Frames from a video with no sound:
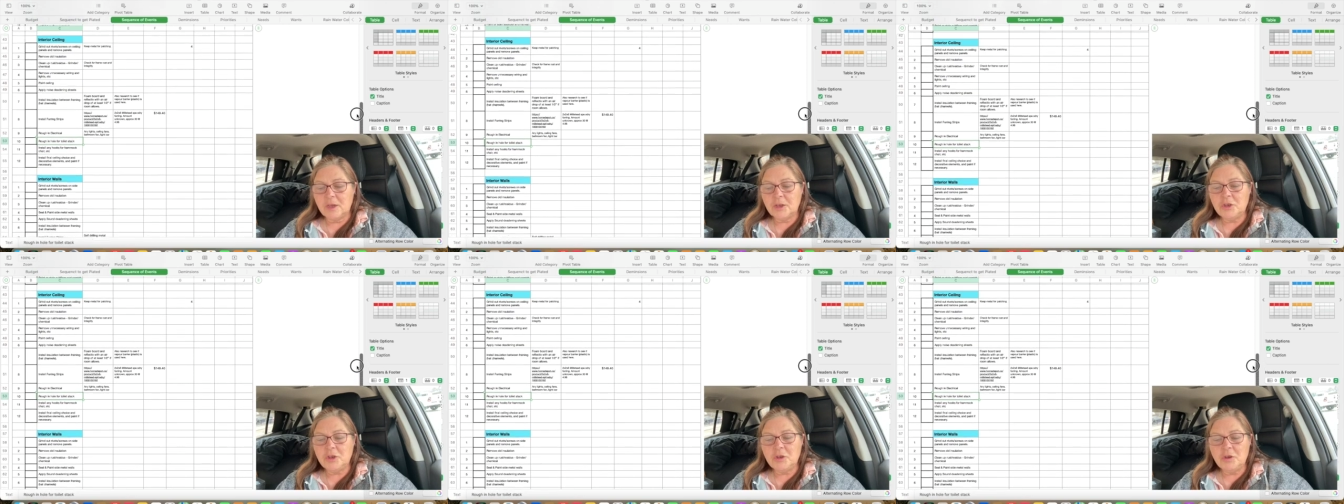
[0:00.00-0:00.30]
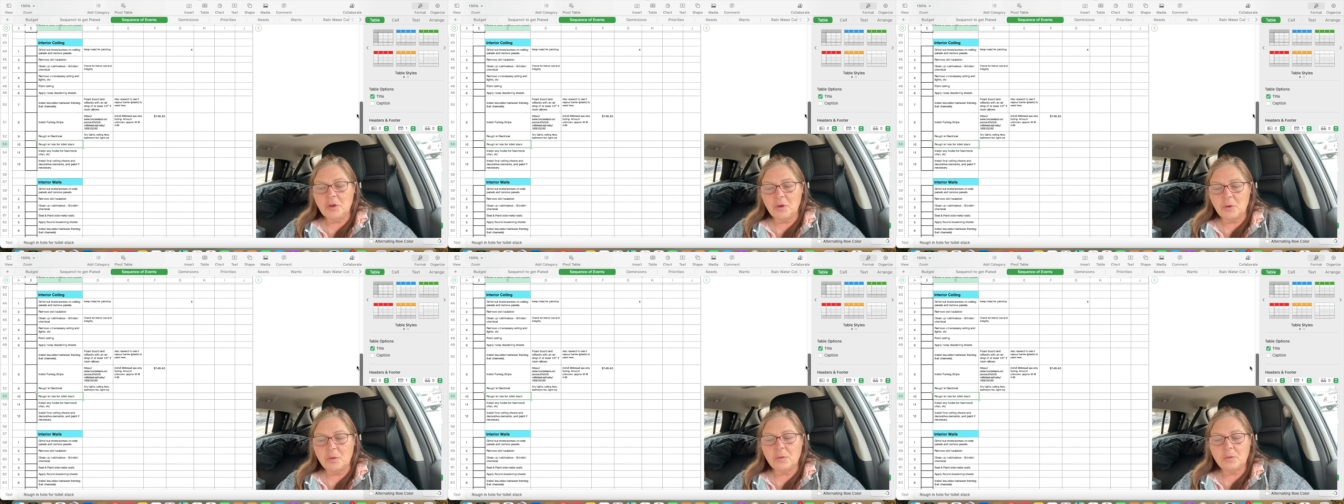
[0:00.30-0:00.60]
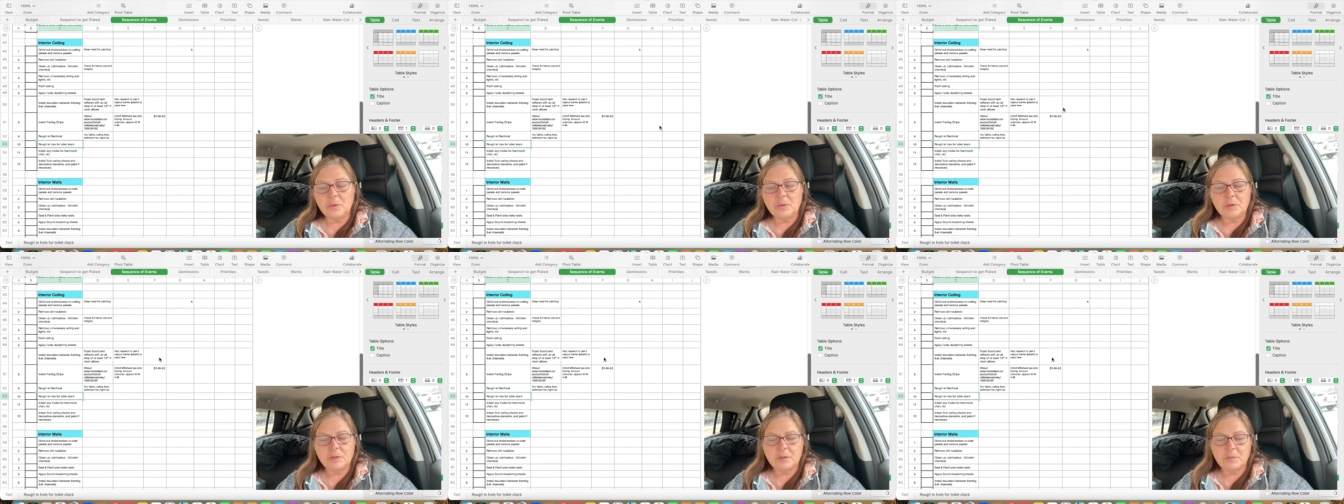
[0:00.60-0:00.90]

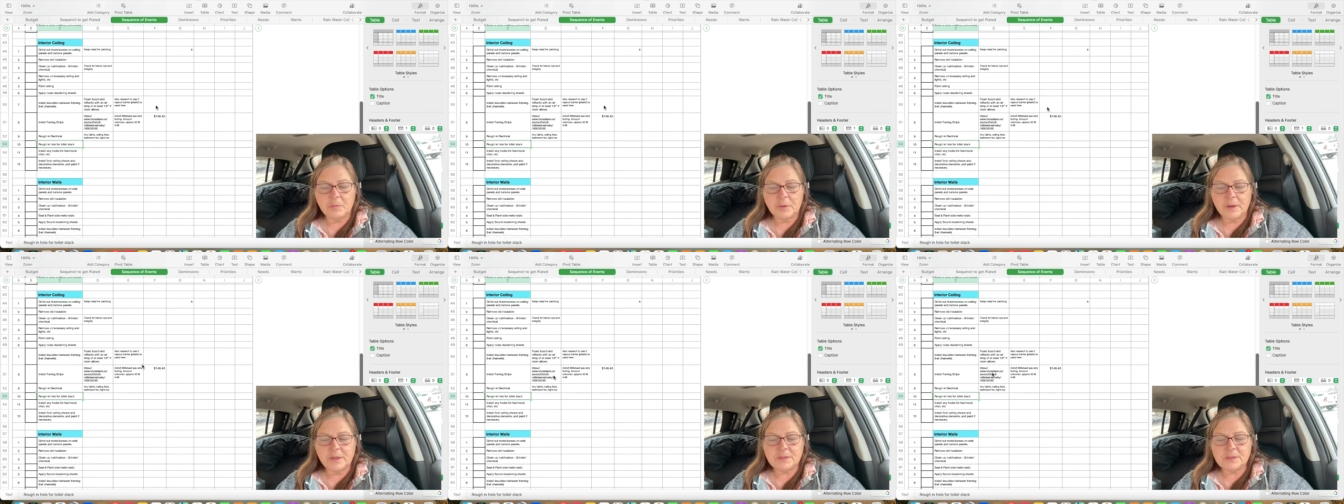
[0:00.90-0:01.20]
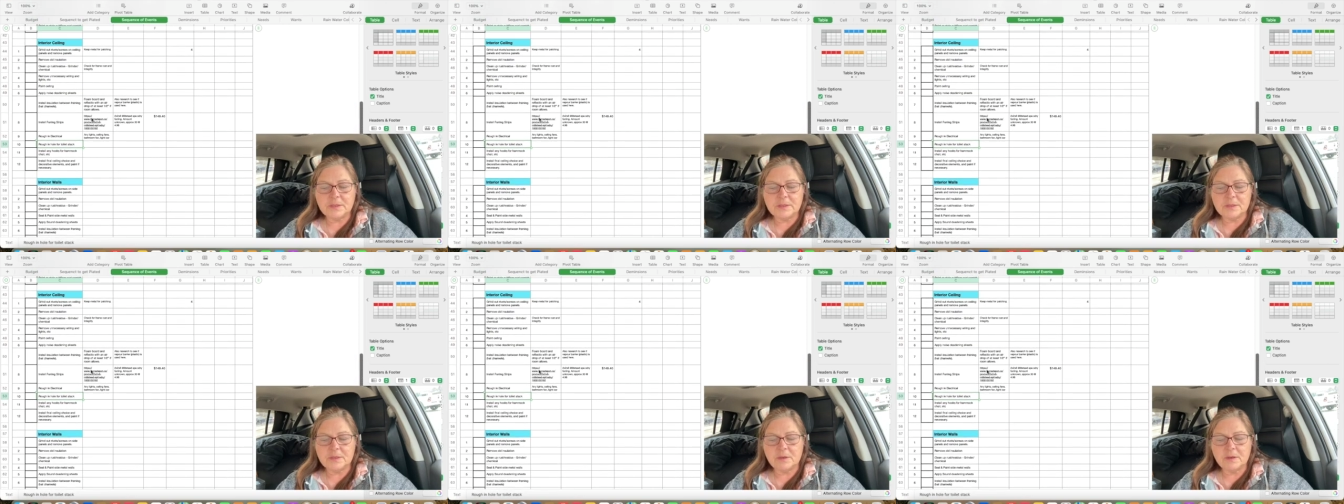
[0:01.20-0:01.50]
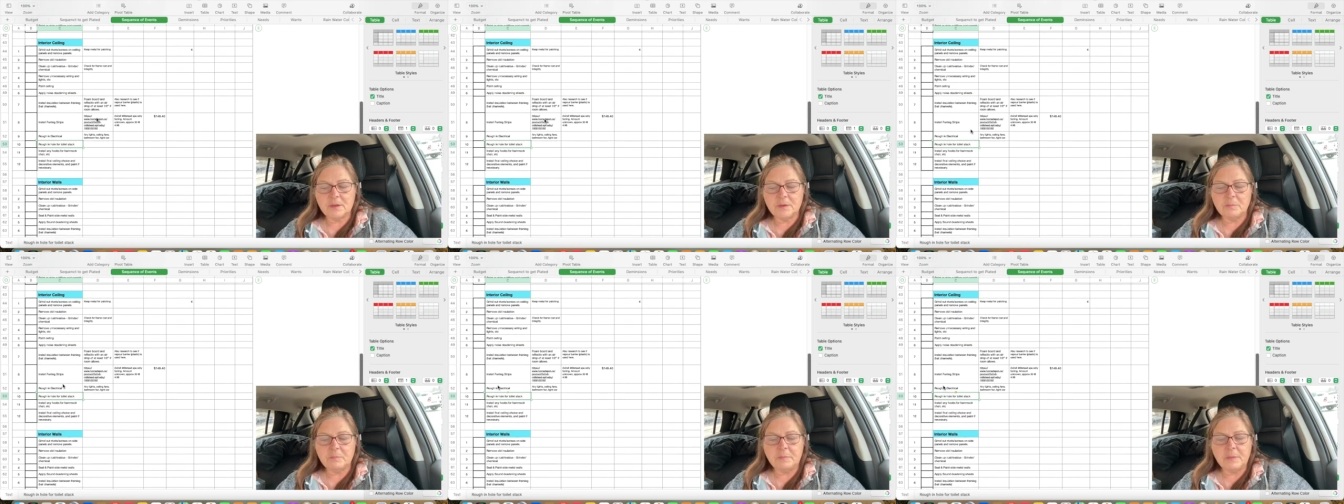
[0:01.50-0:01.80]
know the prices
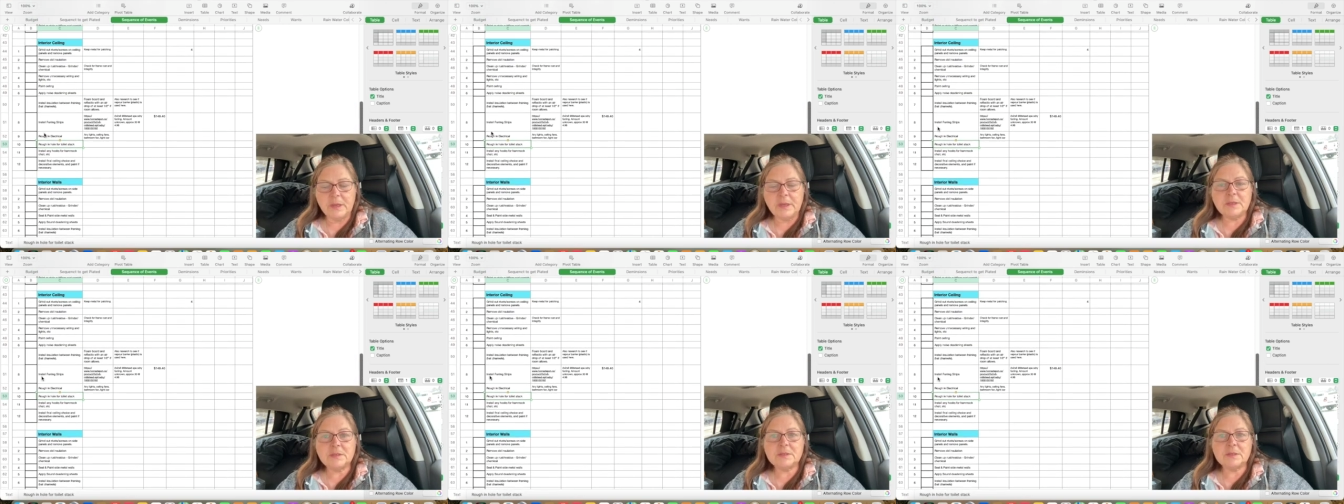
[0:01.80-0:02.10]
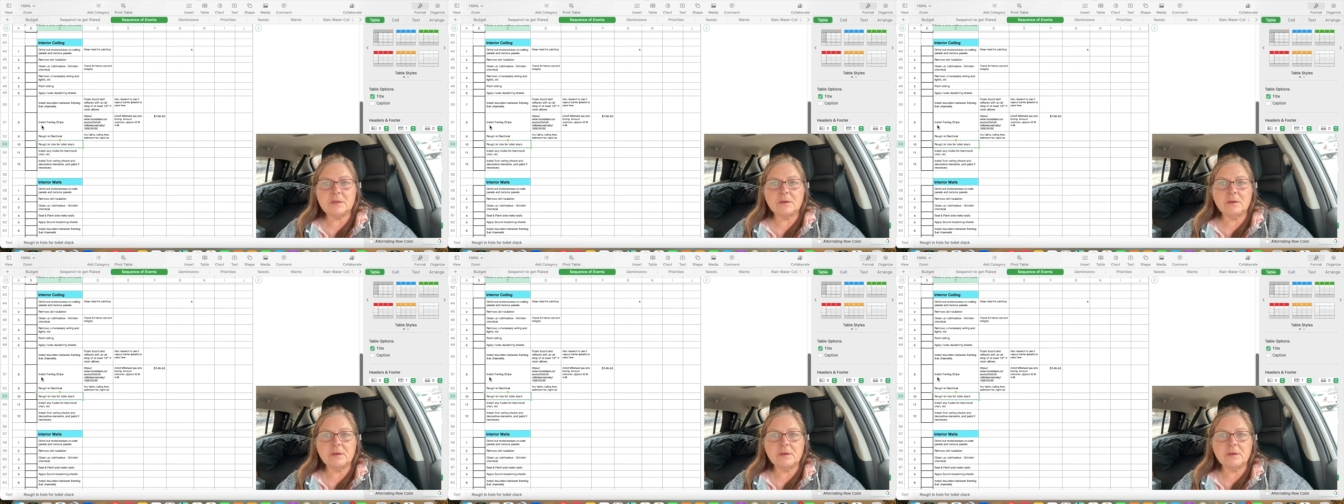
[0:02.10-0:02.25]
on based